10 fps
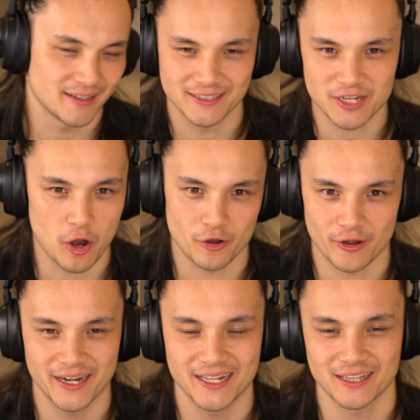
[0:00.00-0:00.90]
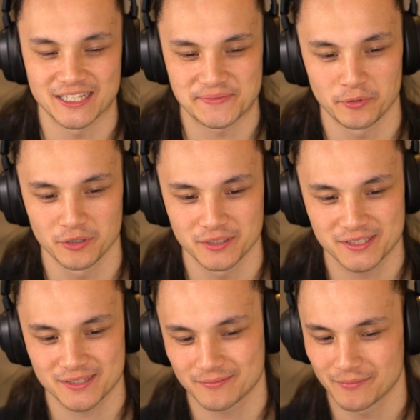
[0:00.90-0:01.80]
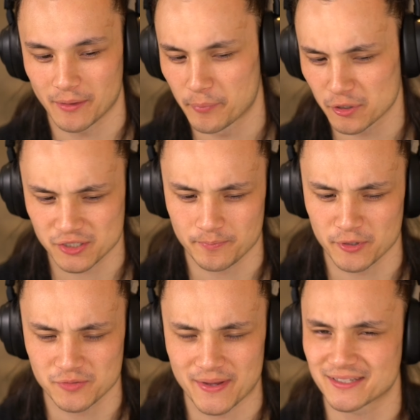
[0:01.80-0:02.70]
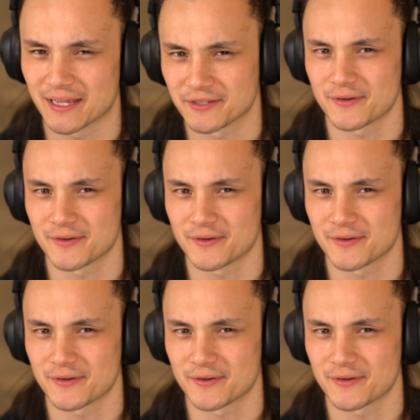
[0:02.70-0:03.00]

It's harder hitting, less bullets. Burst makes sense,